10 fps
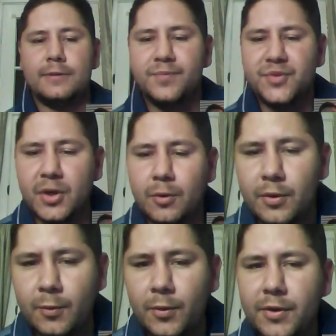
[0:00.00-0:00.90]

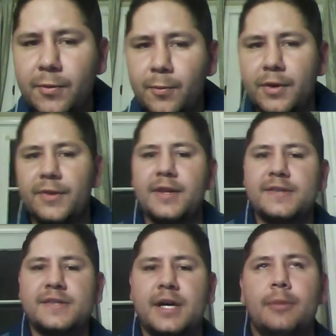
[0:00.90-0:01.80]
So with
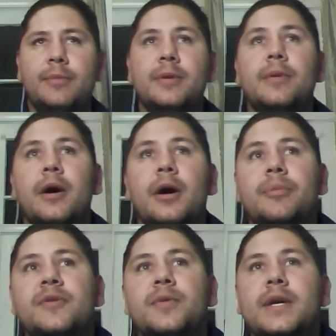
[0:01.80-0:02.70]
this time
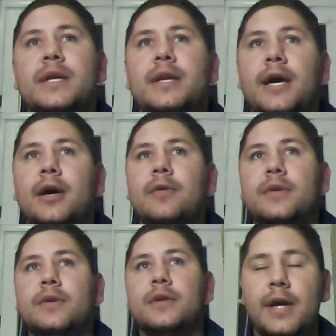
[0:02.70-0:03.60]
between now
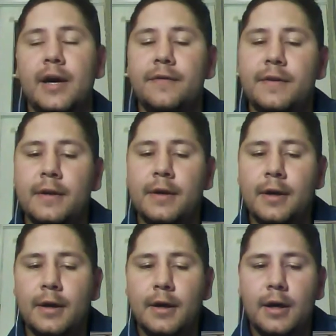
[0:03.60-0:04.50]
and the draft,
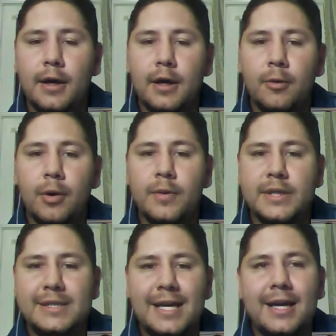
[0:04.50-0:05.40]
where we
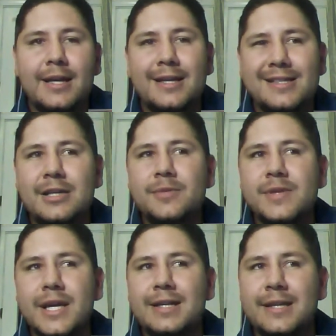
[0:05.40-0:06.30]
stand, it
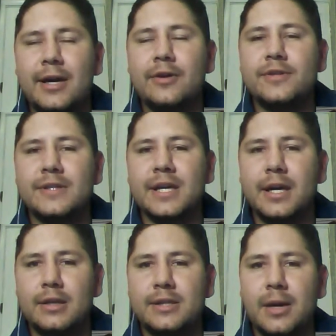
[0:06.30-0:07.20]
seems like Towns has
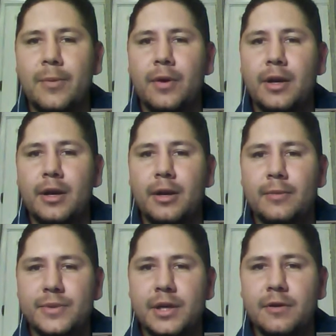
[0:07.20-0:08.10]
kind of separated
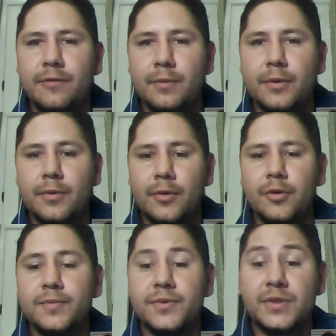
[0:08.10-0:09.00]
himself from the
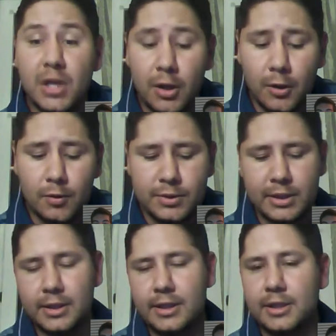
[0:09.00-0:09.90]
group. So,
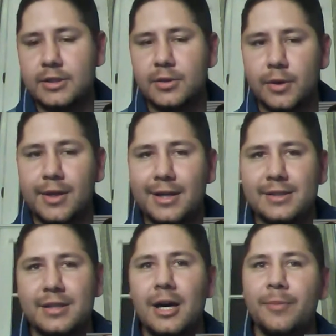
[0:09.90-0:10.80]
to lead into our
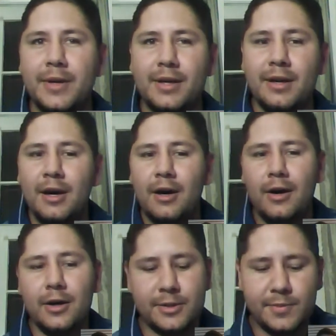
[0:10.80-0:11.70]
next topic,
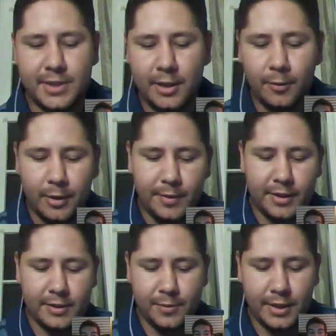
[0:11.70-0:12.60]
awesome segue
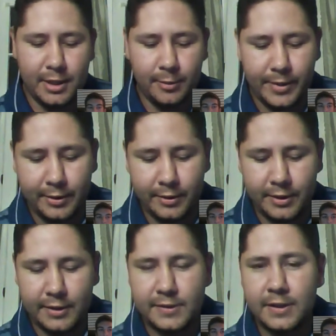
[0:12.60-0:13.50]
because we're getting better
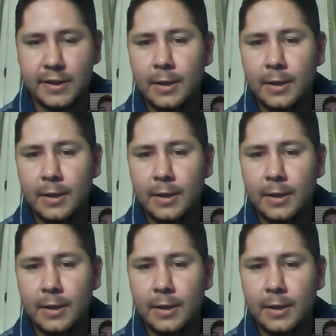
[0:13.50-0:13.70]
at this.